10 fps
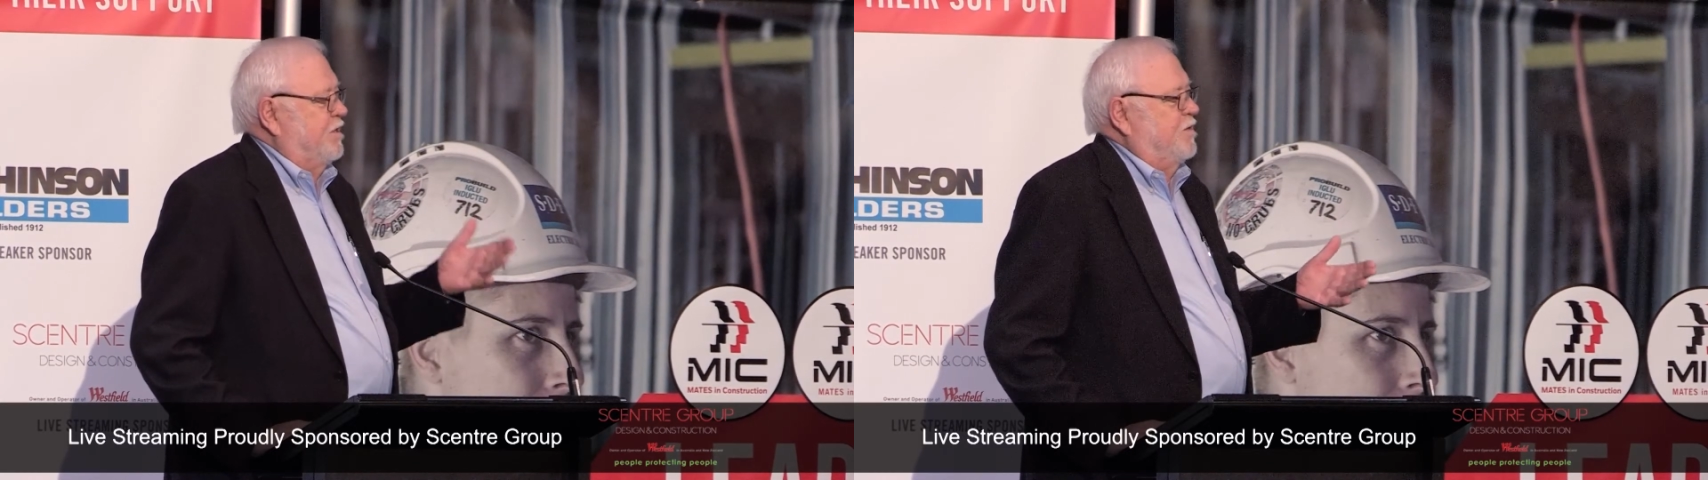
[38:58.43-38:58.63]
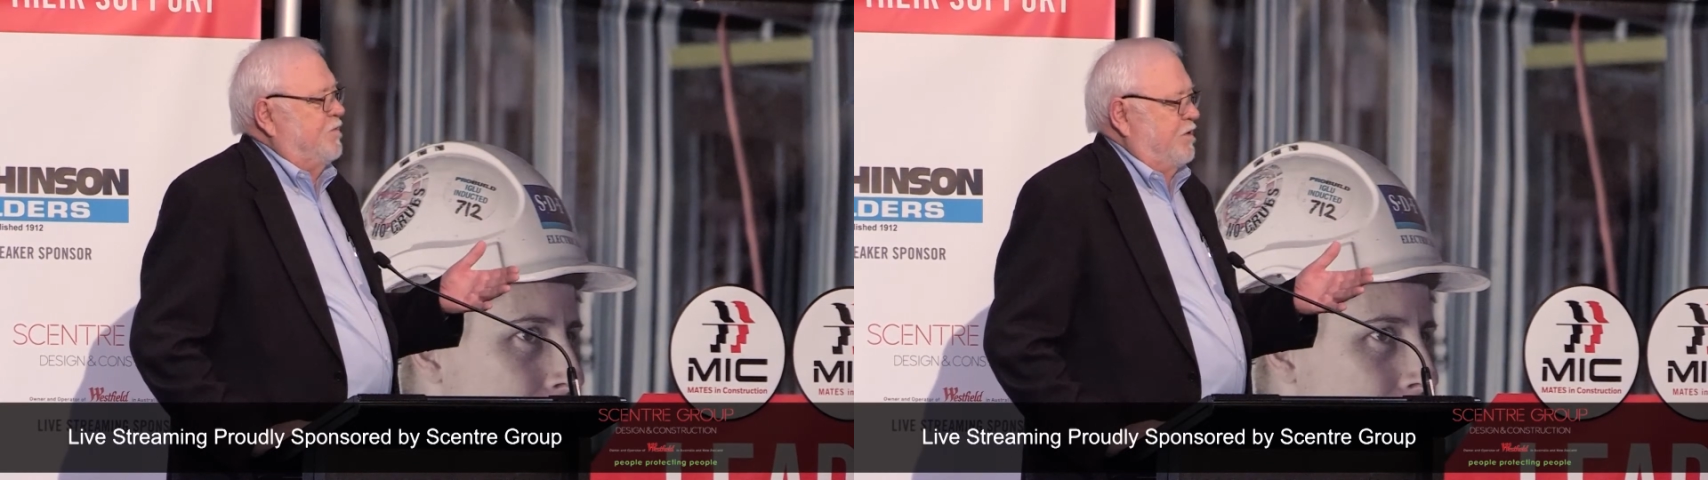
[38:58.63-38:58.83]

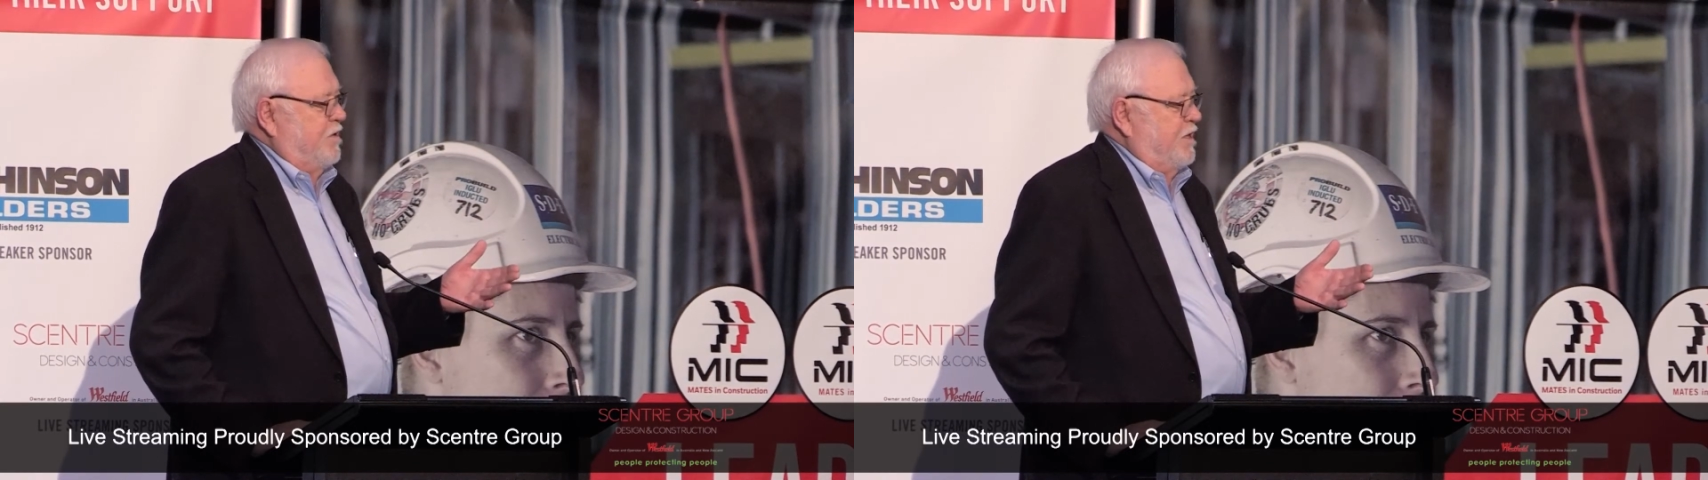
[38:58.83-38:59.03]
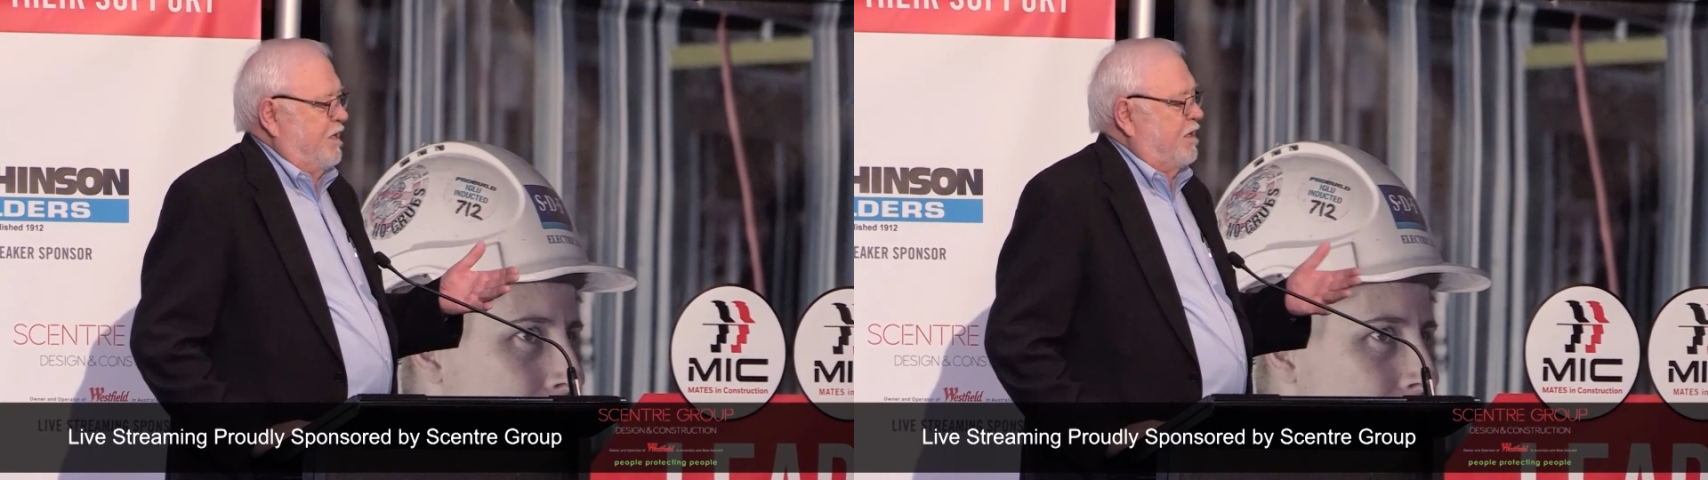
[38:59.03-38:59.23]

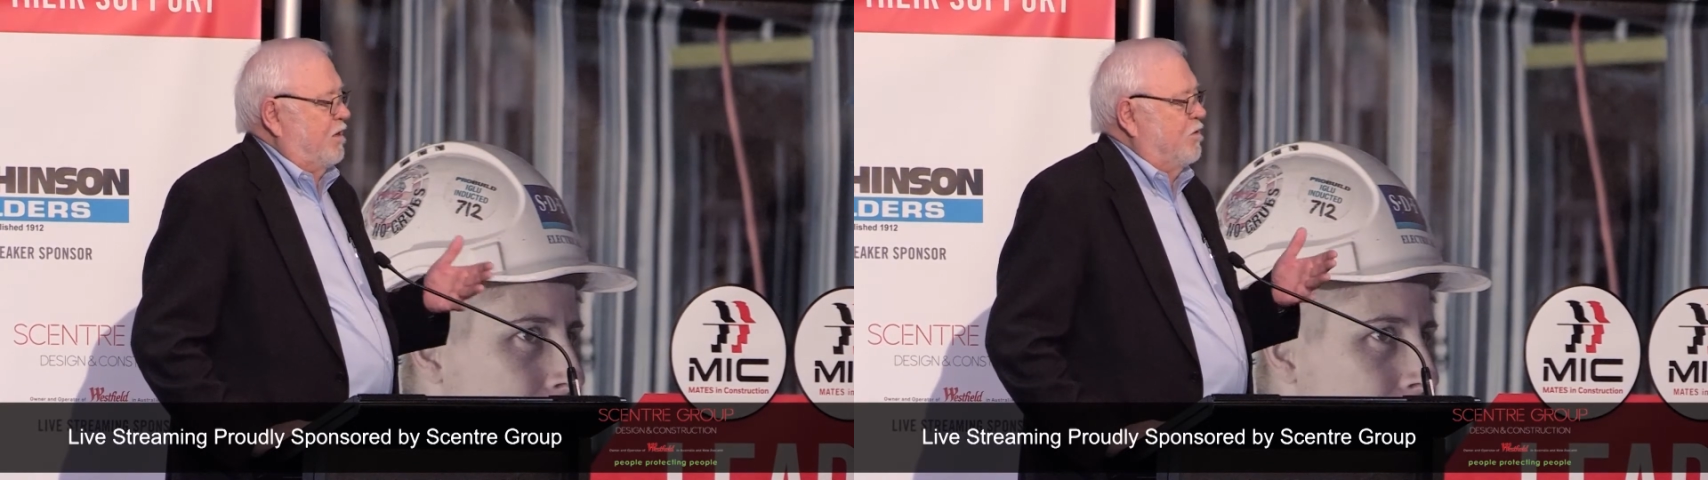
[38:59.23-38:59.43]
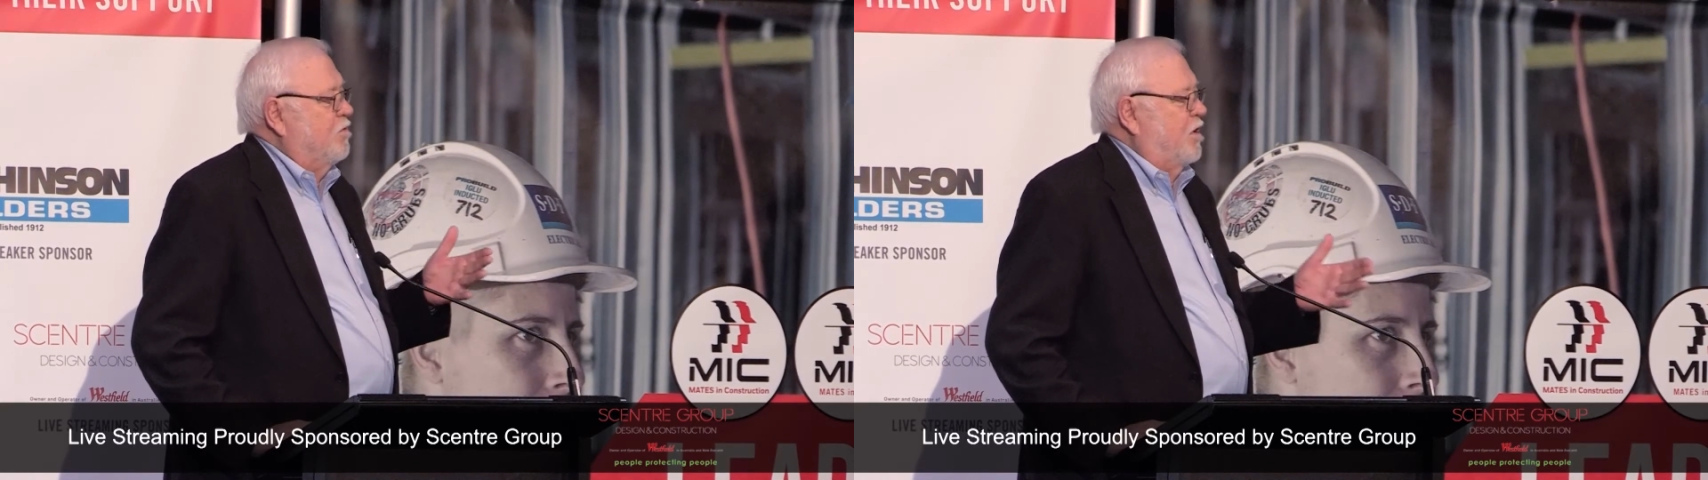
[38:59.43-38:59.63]
community at
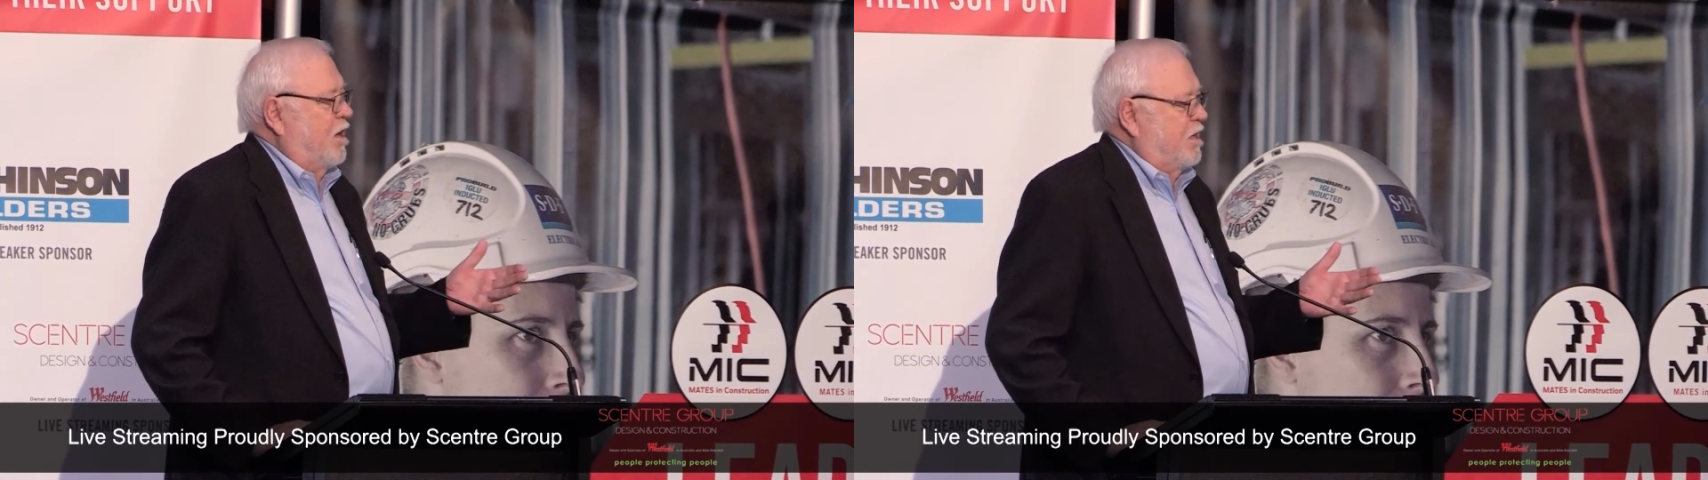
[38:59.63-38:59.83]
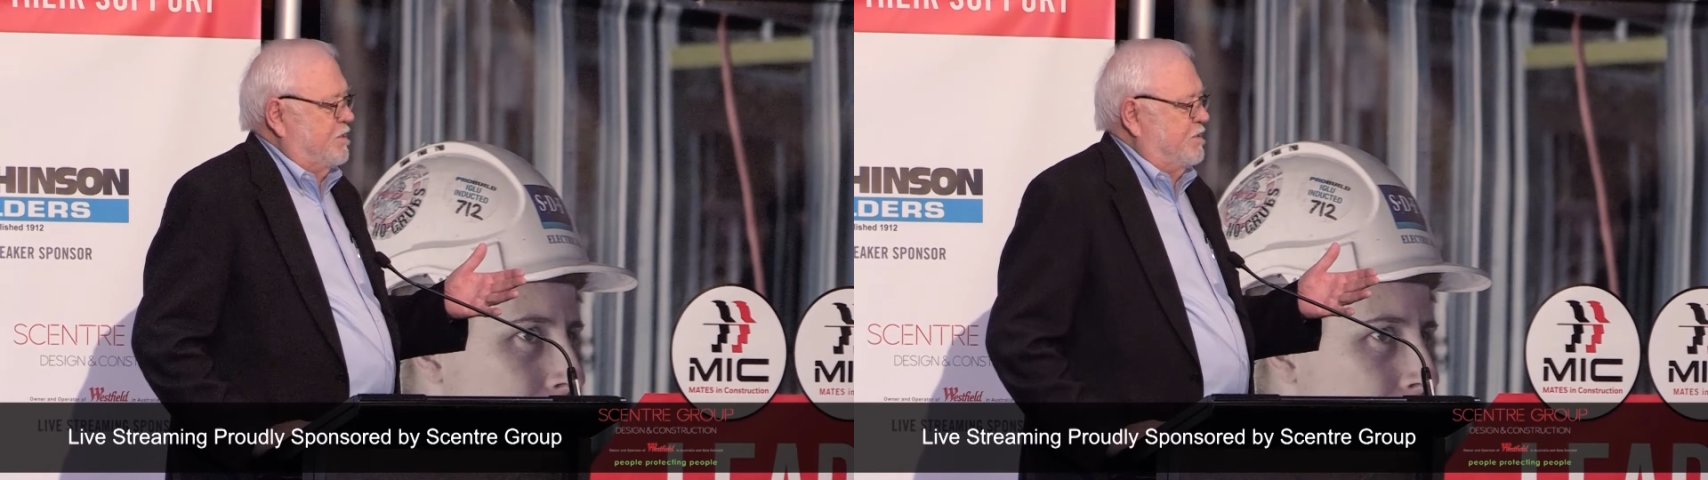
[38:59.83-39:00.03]
low
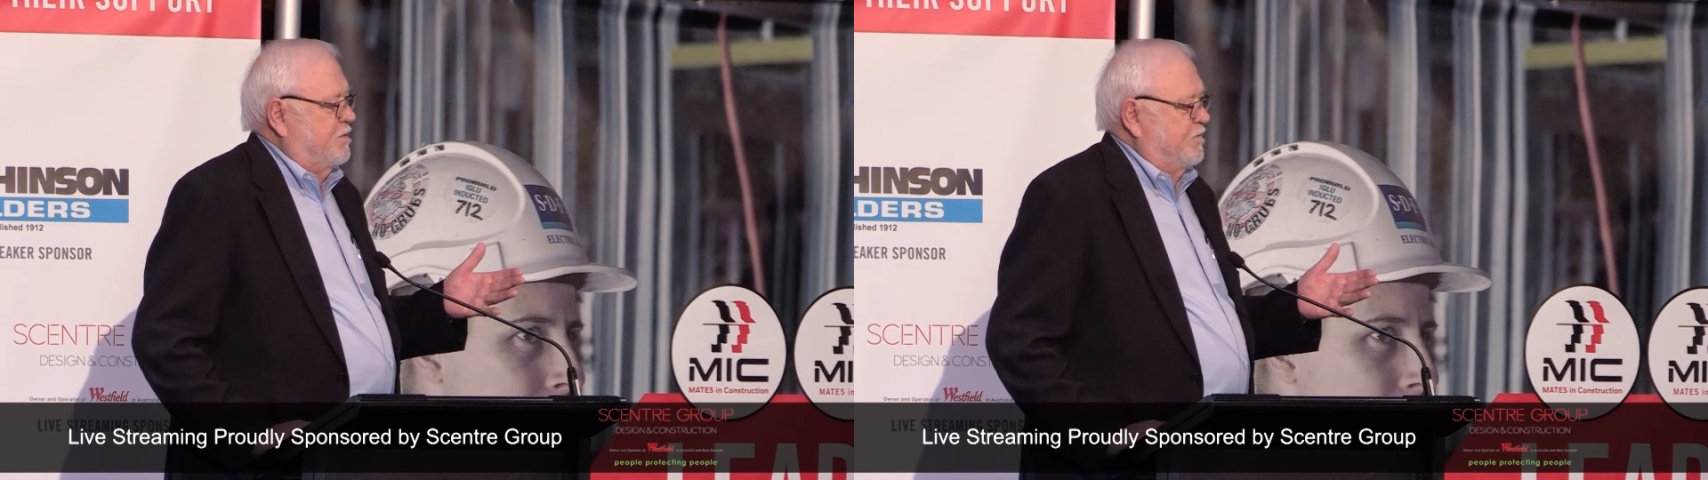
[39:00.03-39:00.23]
cost,